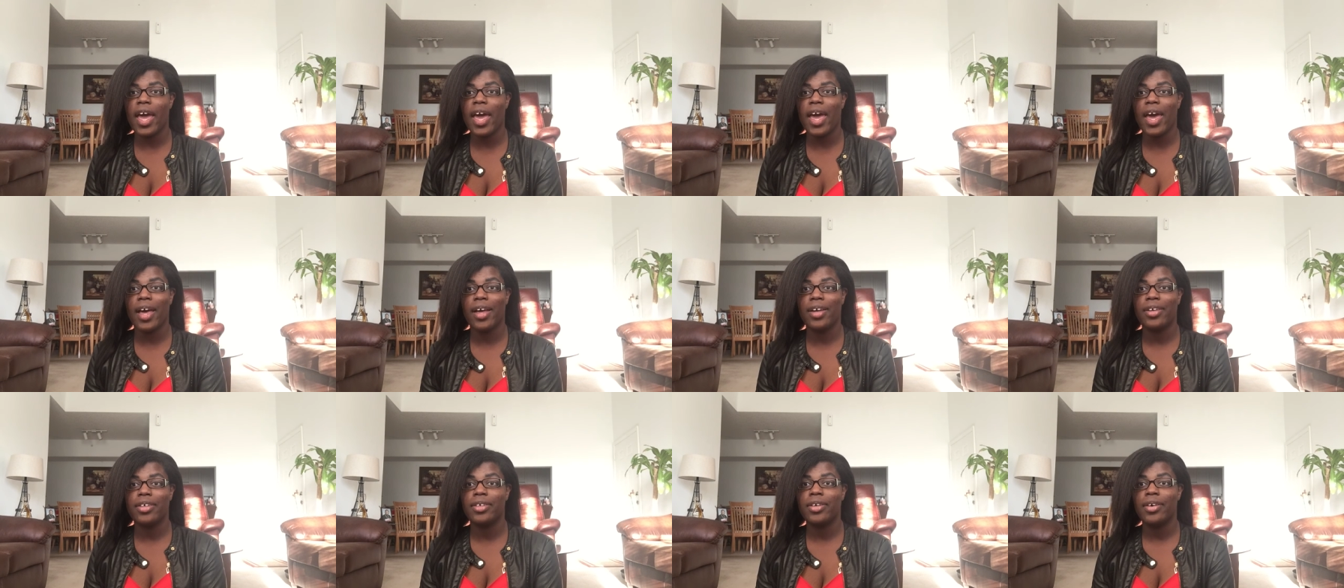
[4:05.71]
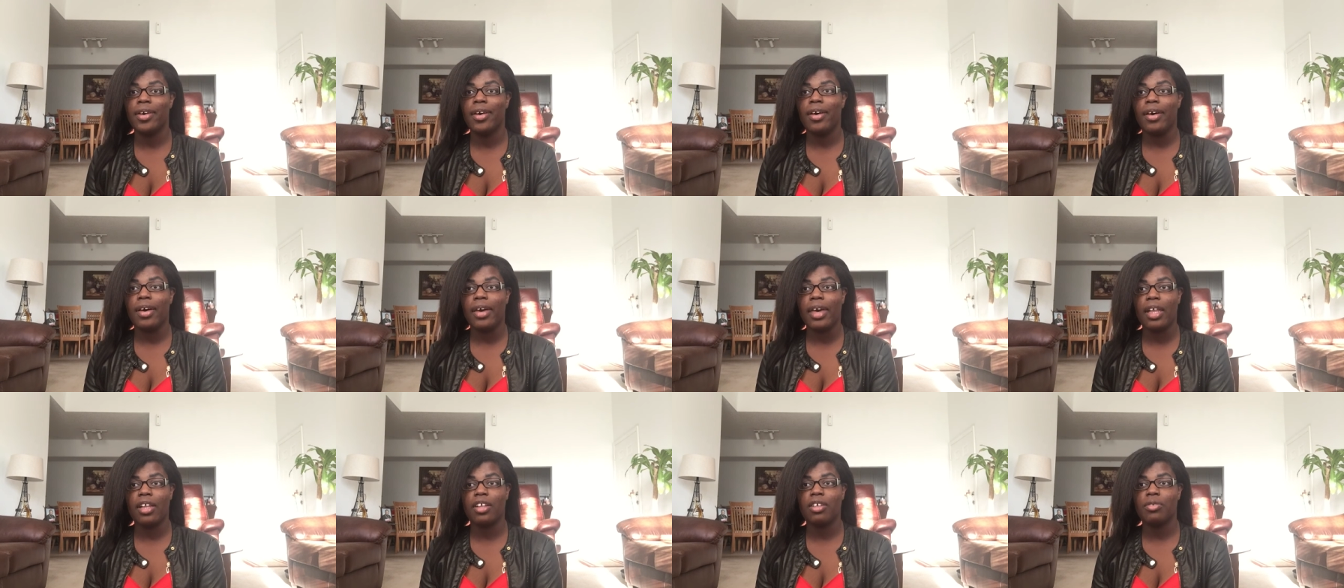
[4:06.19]
and
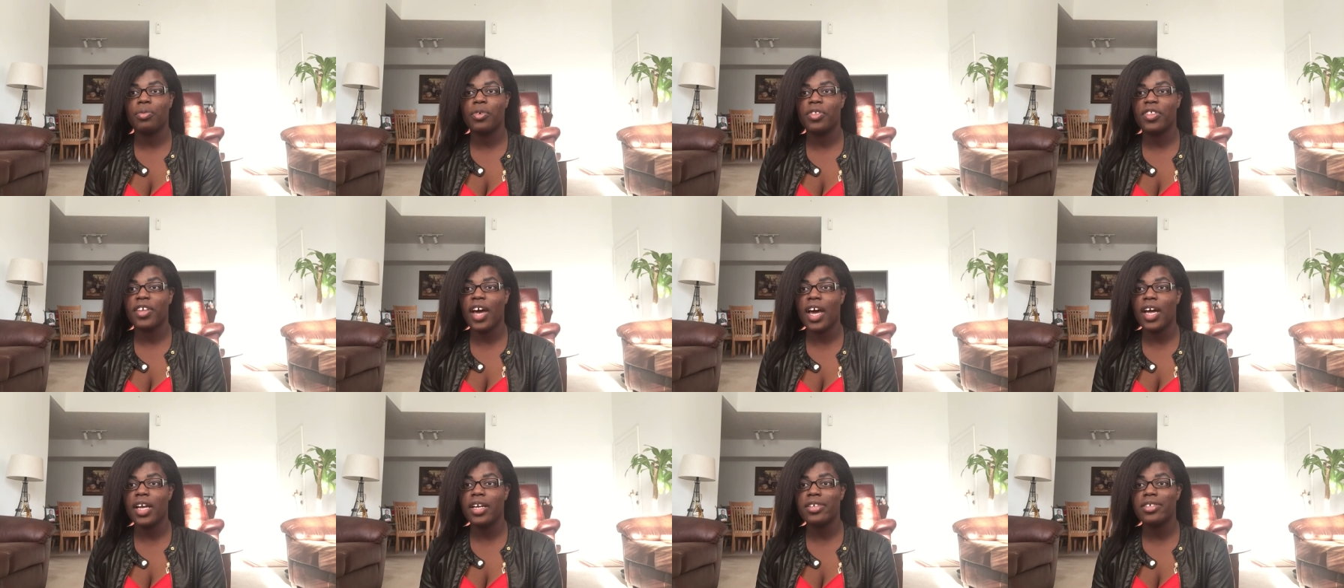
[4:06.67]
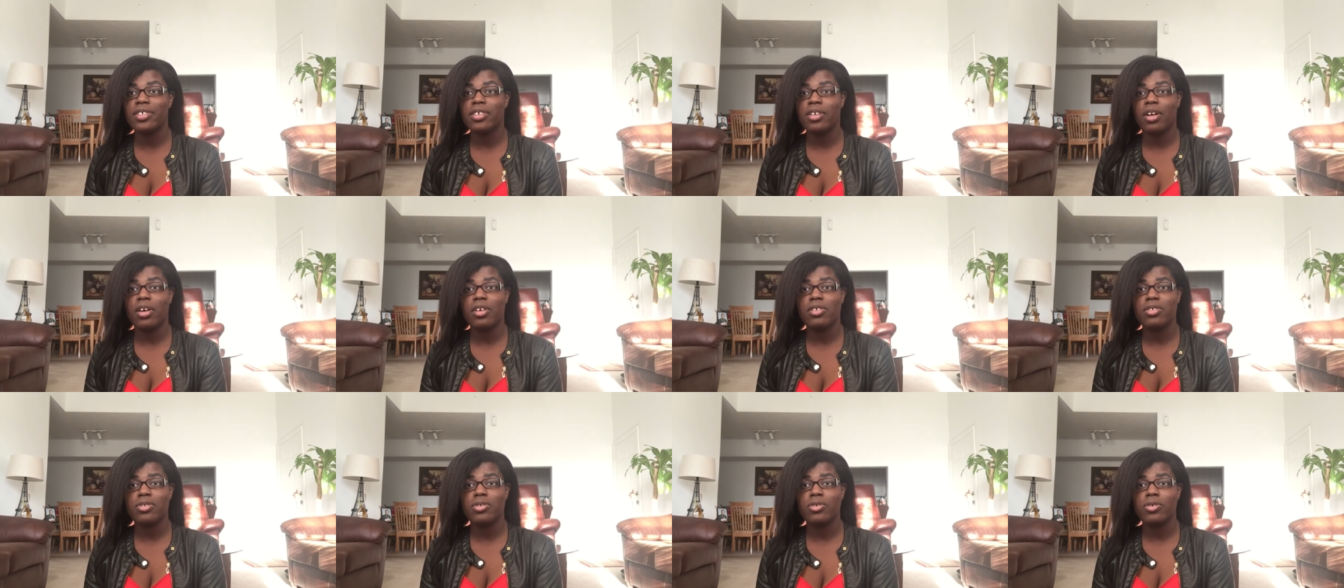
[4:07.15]
kill them with kindness,
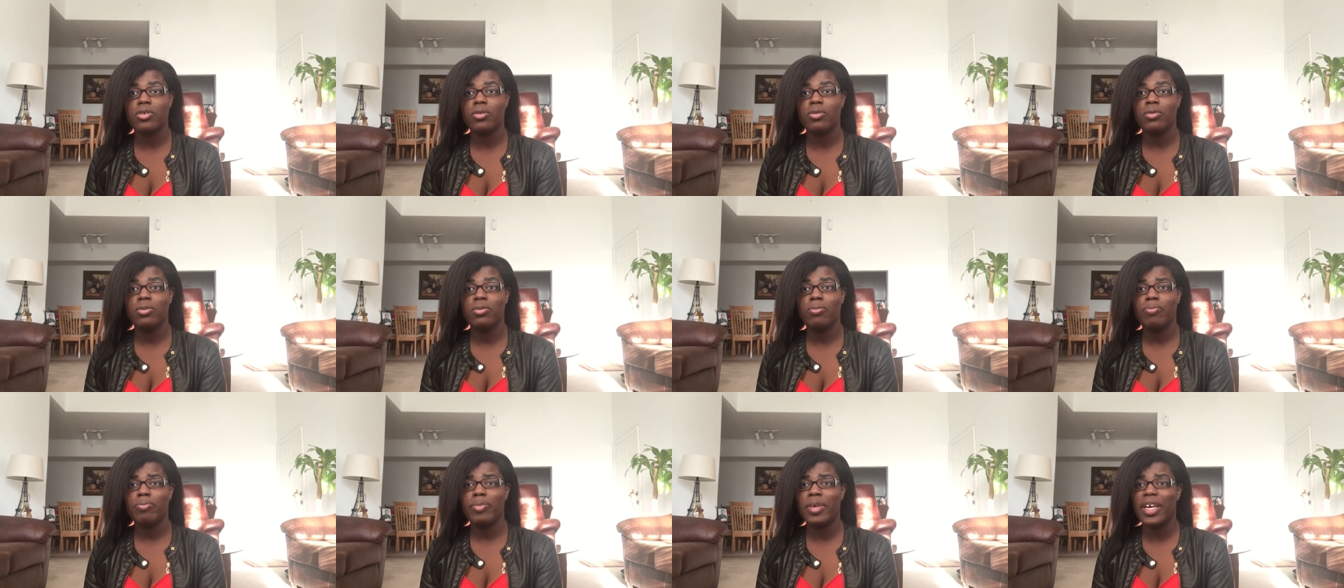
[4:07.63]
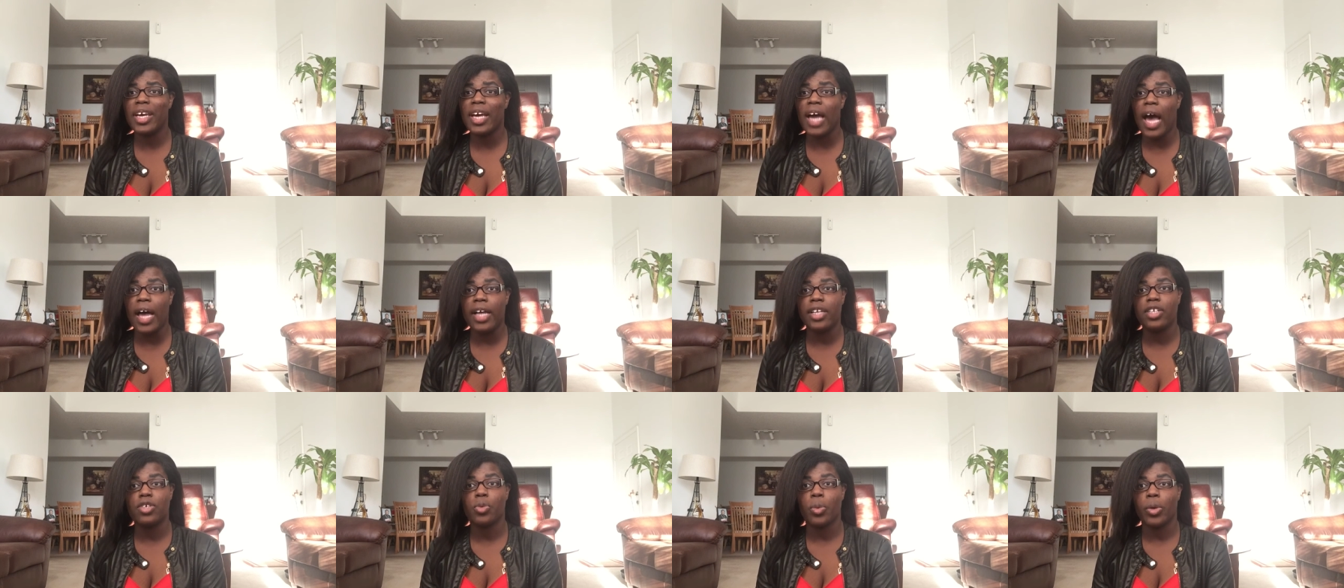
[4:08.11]
and also be
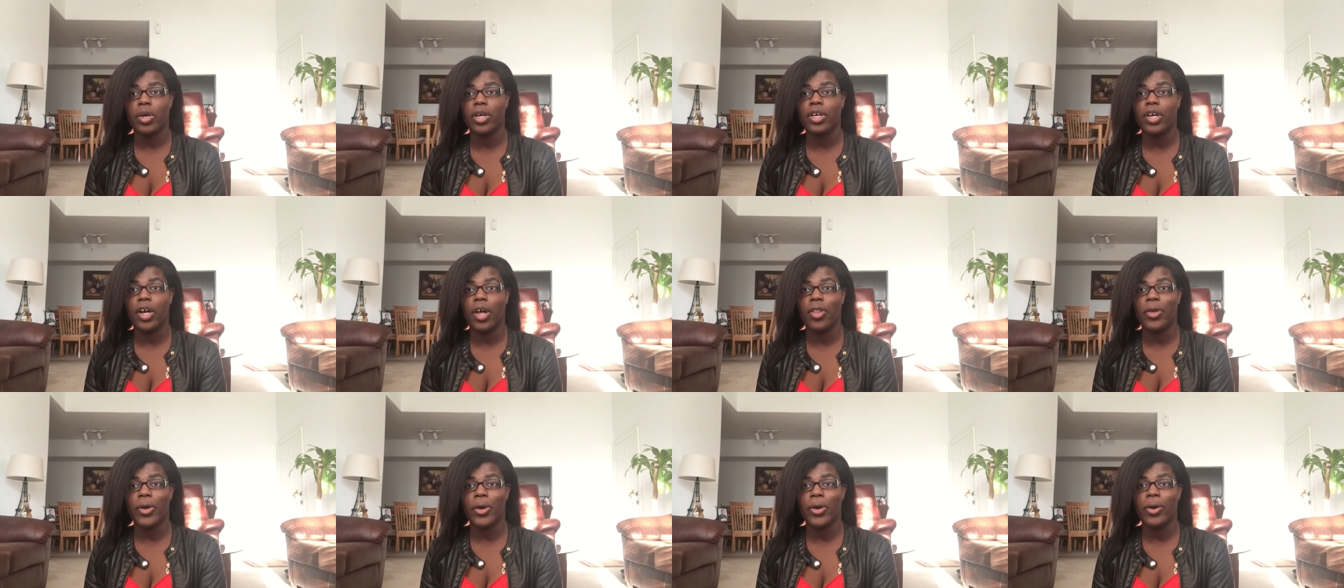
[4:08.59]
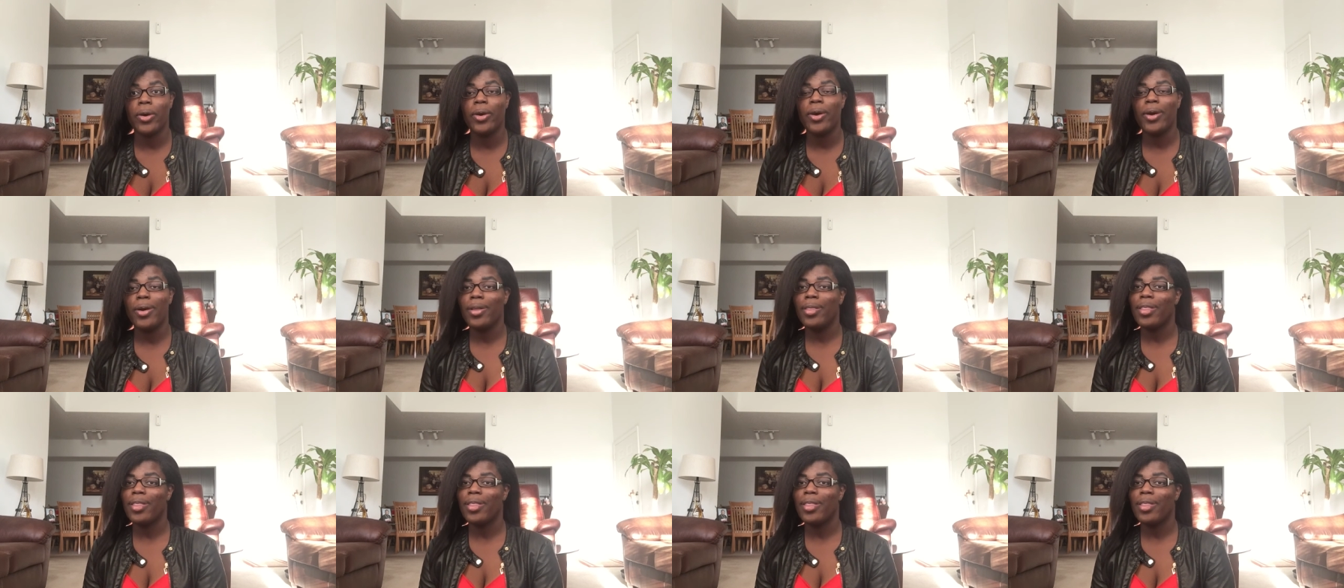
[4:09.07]
kind to one another,